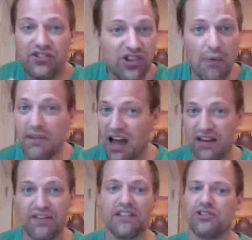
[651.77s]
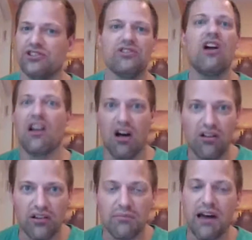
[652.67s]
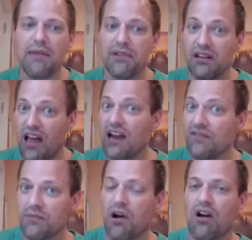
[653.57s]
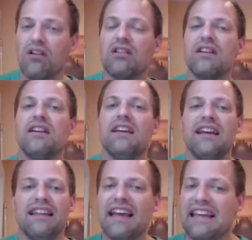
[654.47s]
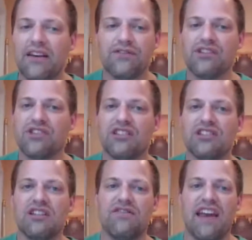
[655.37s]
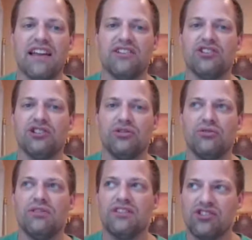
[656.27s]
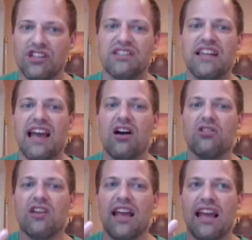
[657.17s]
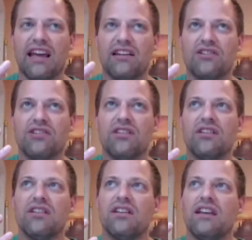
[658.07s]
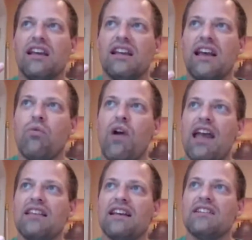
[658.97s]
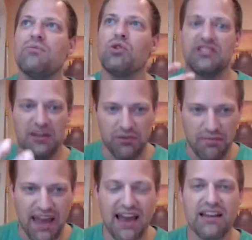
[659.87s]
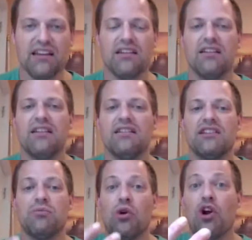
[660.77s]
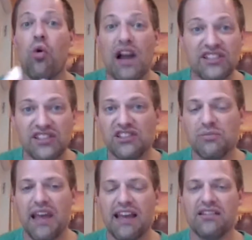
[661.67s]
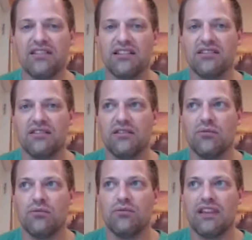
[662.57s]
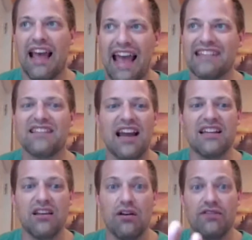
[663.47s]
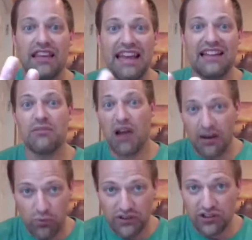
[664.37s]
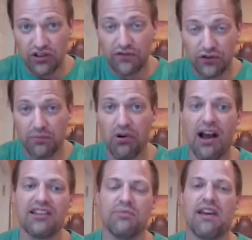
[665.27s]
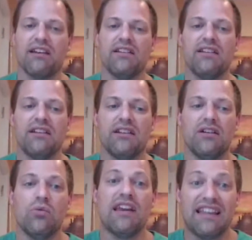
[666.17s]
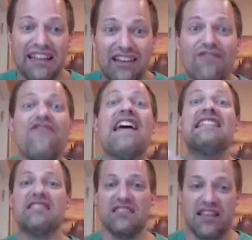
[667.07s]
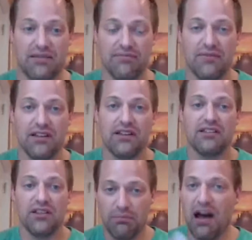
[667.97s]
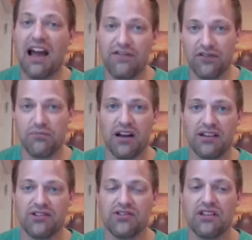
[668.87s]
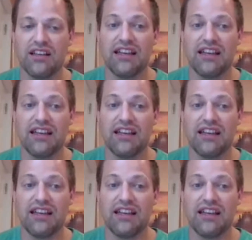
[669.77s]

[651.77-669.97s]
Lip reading: some kind of interest. They're not all going to buy, but a lot of them are. And that gives us such an advantage to sit down and in a way that's more diplomatic, that's more questions-based, that has the idea of the end in mind, what's good for the prospect. We can convince them to buy from us,